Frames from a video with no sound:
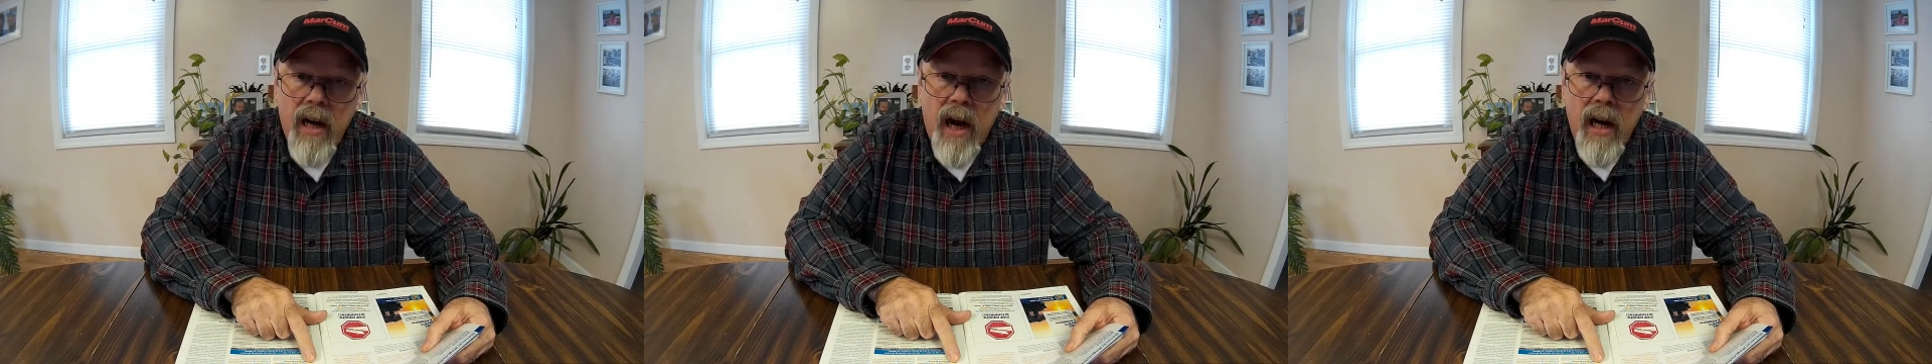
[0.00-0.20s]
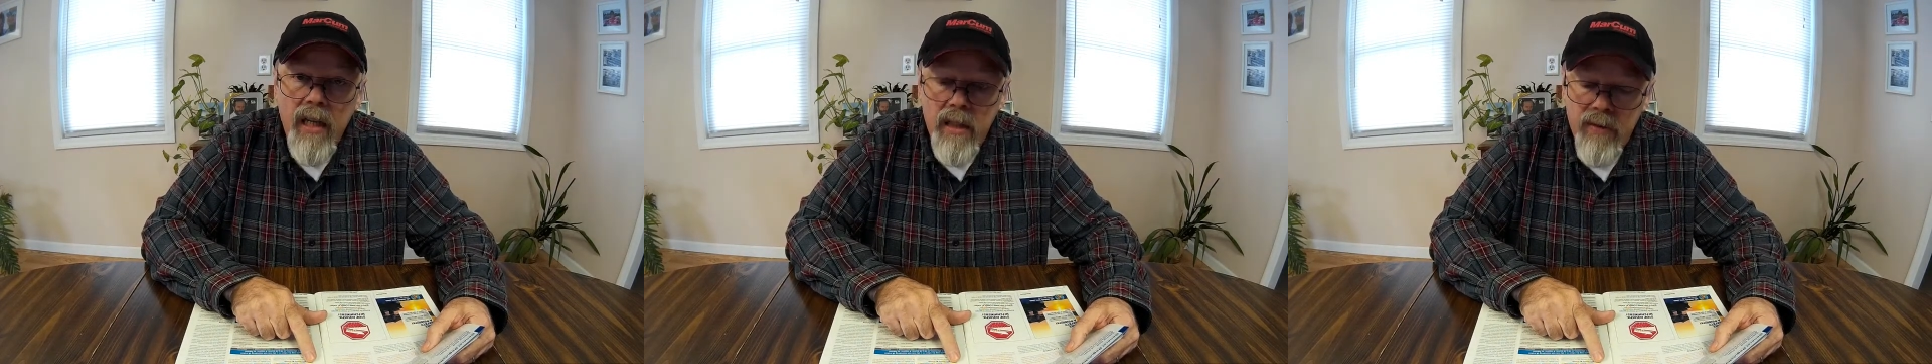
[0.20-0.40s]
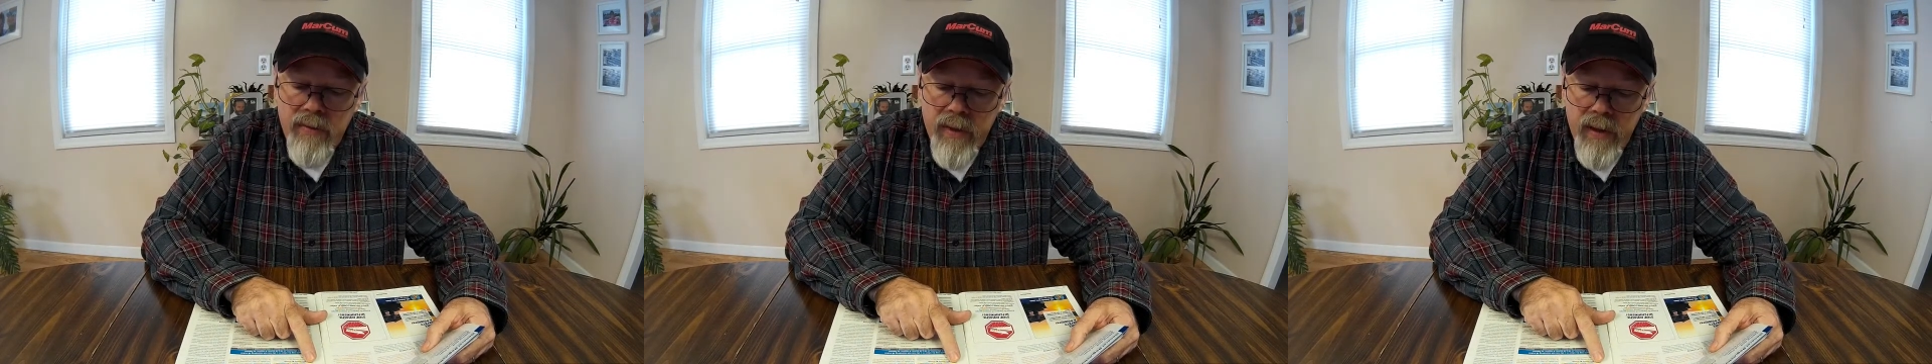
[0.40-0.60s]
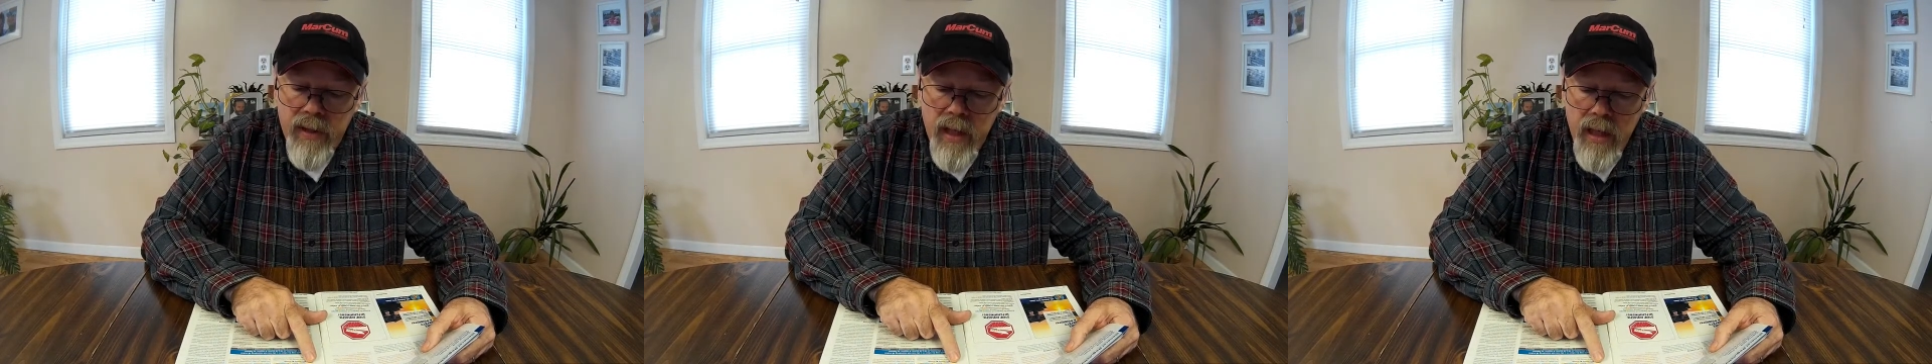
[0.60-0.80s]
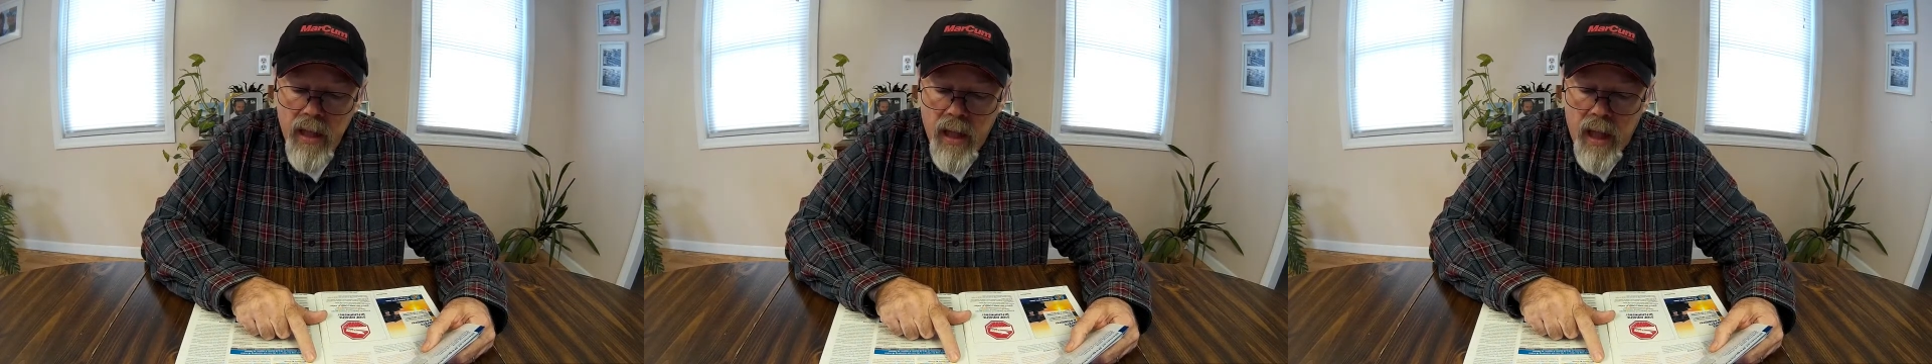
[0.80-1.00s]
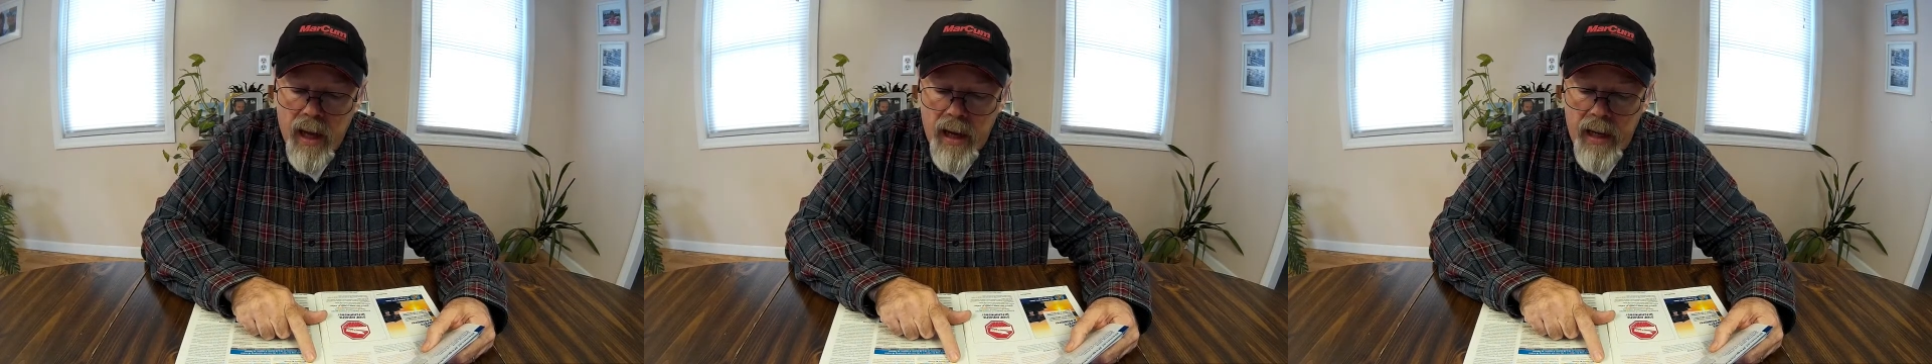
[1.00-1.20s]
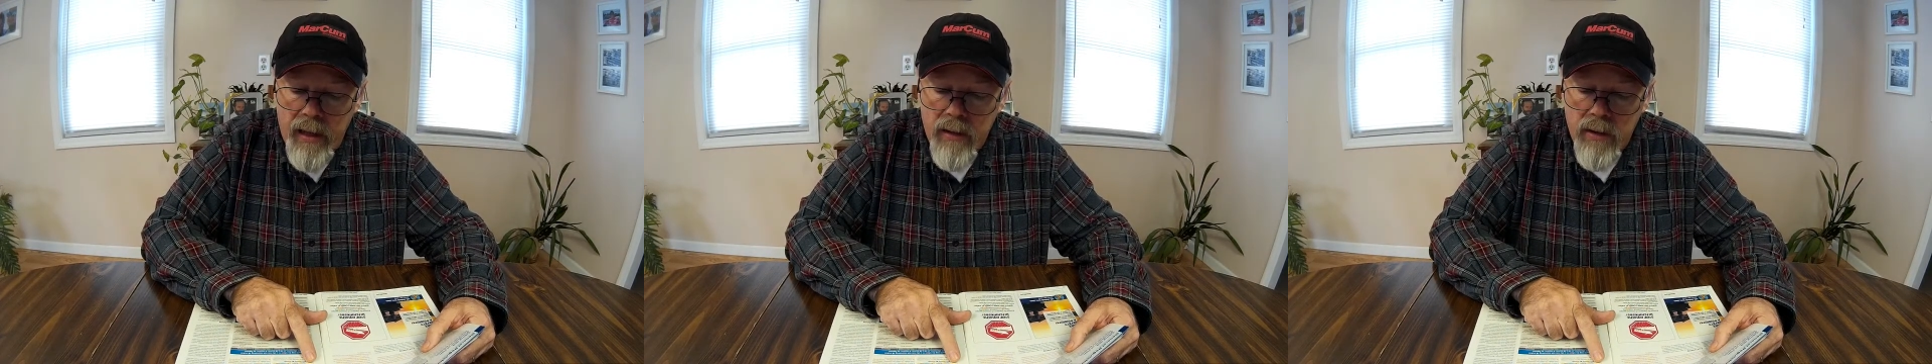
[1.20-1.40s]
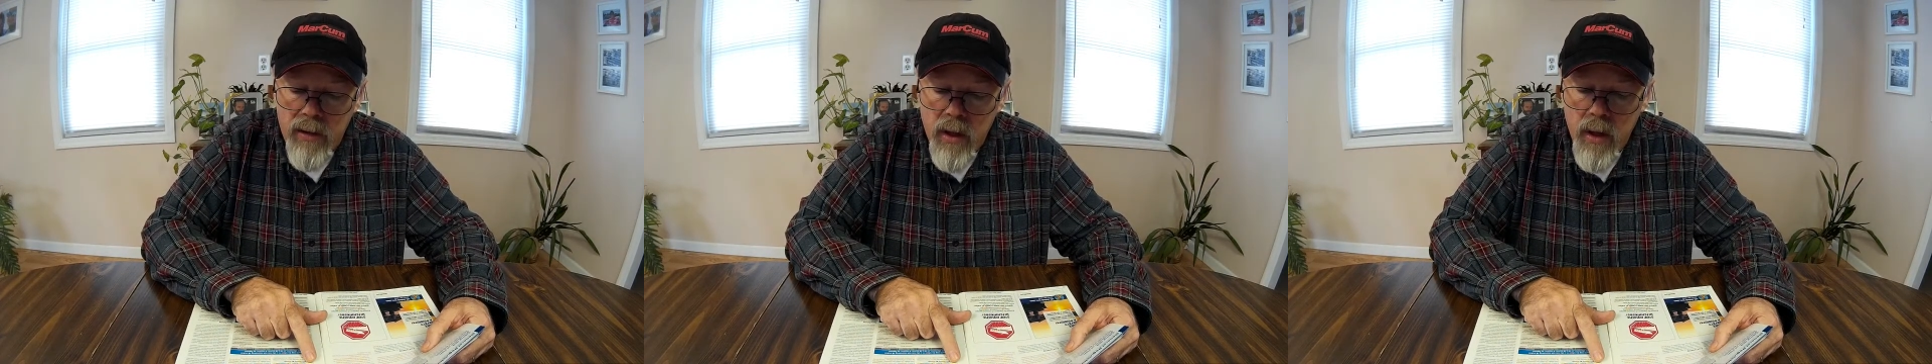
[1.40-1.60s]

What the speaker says: ice fishing lines